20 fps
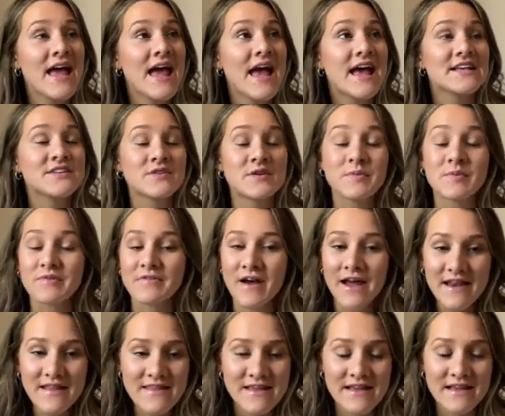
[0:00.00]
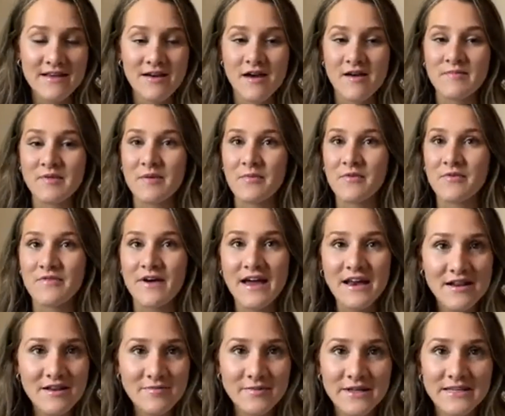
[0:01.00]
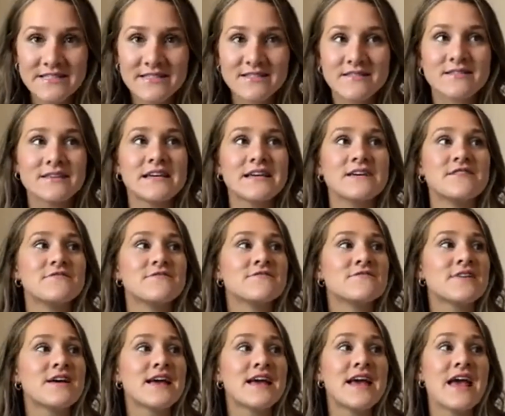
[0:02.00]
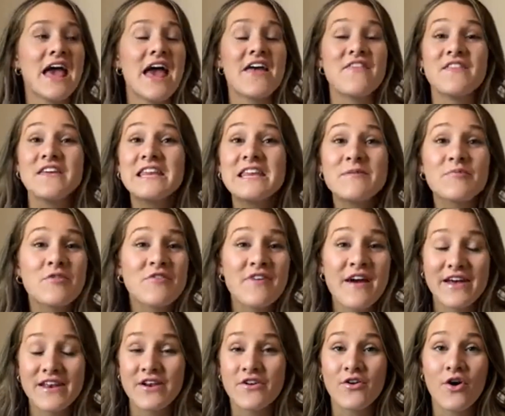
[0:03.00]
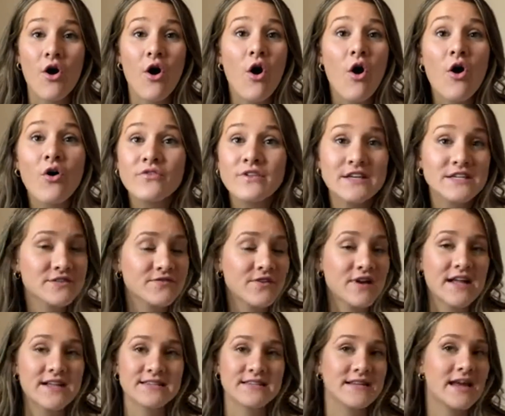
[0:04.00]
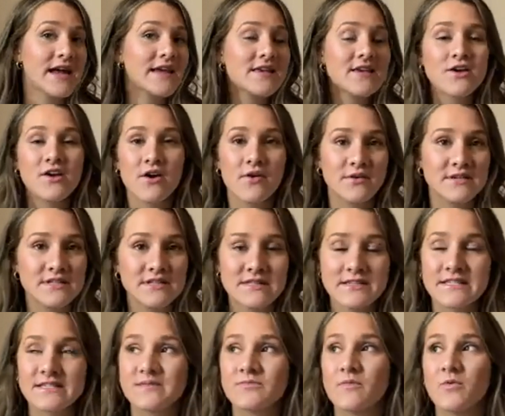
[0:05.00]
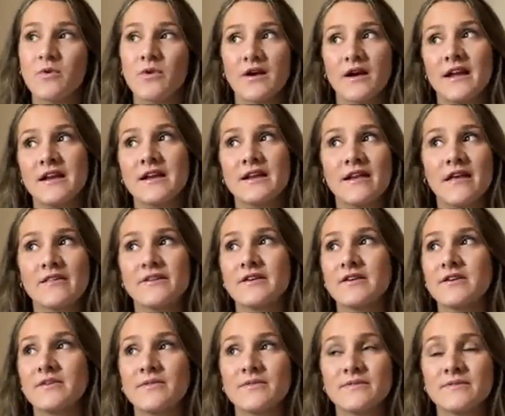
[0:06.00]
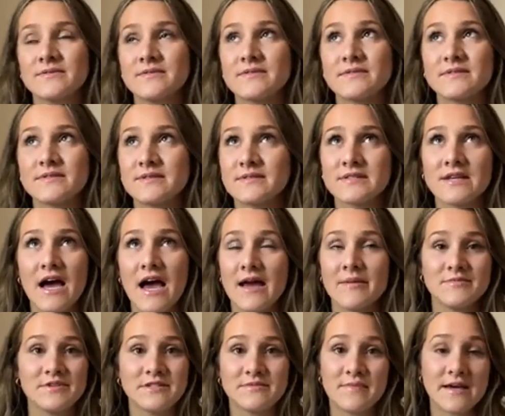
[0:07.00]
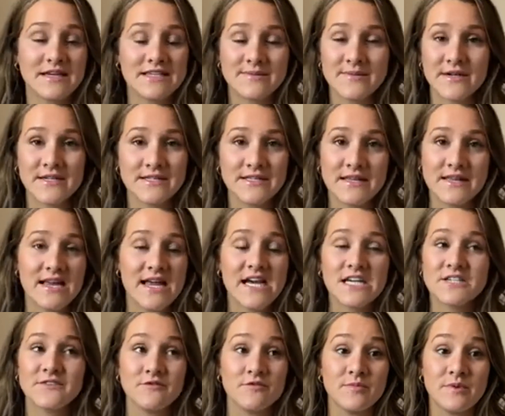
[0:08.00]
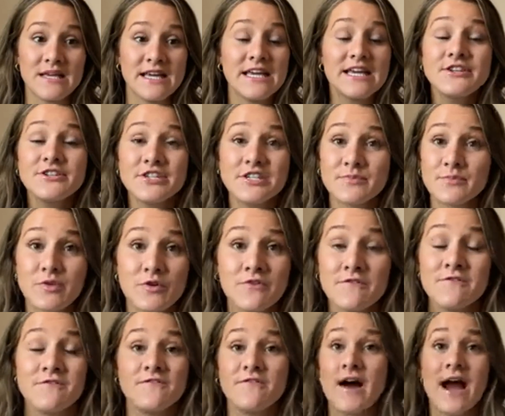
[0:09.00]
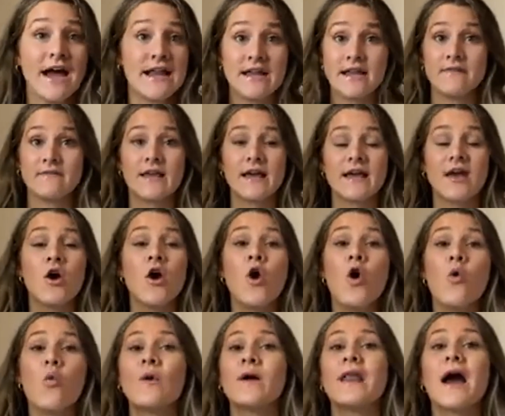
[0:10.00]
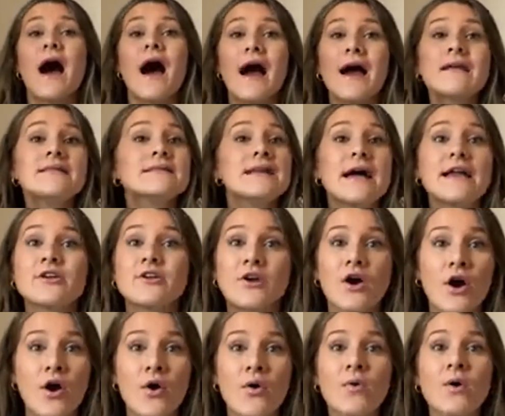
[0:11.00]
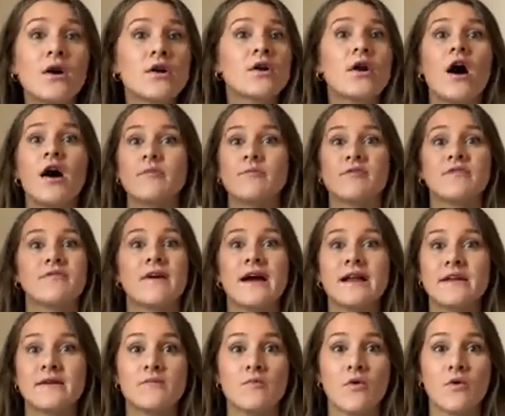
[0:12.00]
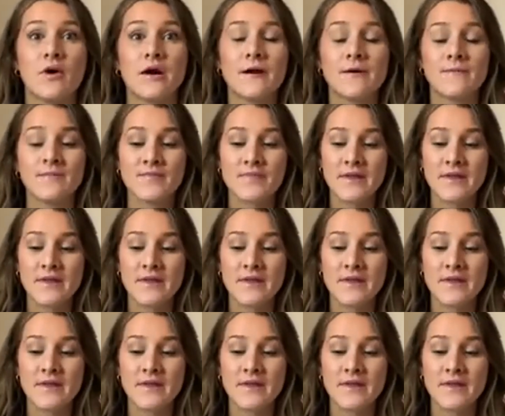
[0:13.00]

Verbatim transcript: So he provided the income. He provided a place to live. And then he provided all these friends. And I can go into this more in another time, just my experience in Nashville, but he just provided. Like when I let go, God provided more.